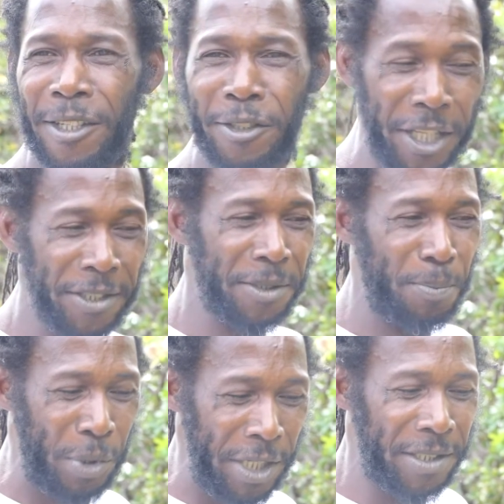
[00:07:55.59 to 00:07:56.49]
These
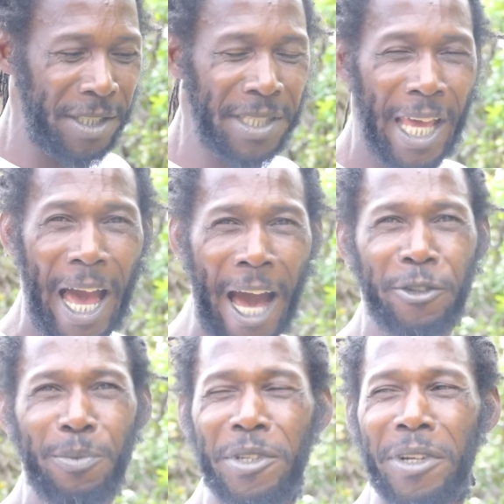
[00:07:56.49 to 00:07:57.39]
pieces have
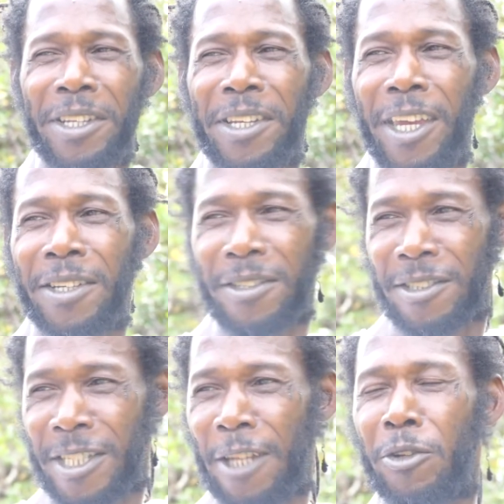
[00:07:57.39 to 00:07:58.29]
to be eradicated.
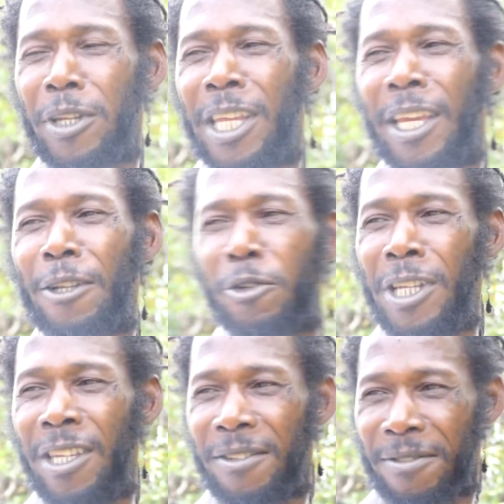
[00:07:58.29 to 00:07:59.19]
They are not legal to
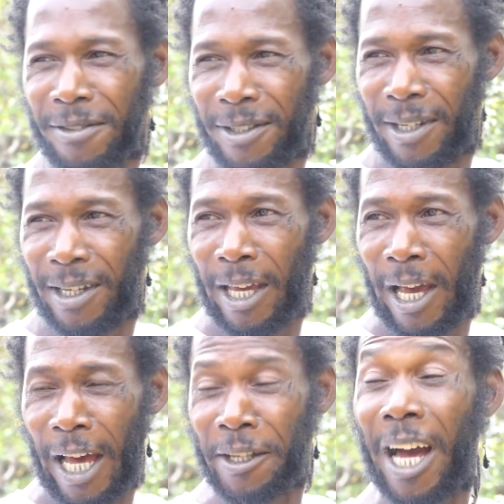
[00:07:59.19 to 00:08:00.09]
live,
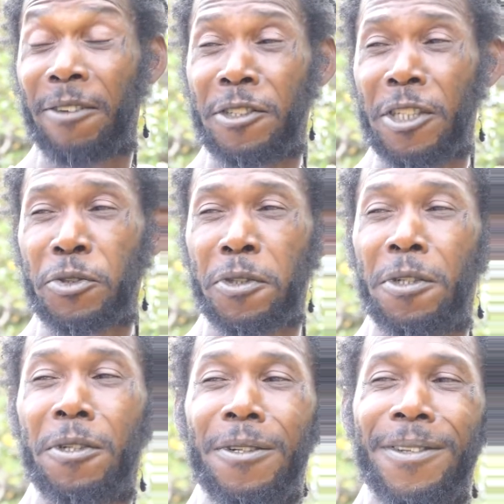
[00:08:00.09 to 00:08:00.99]
and they have a
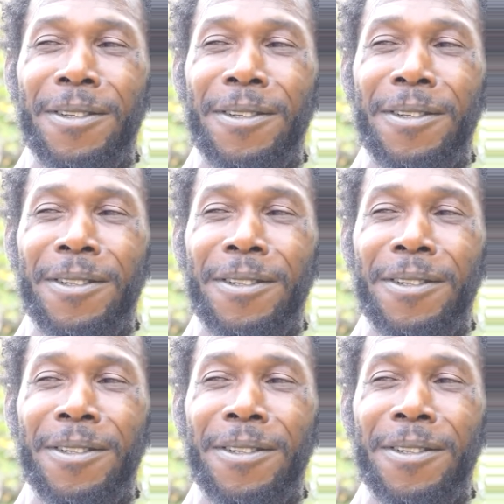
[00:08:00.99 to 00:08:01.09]
soul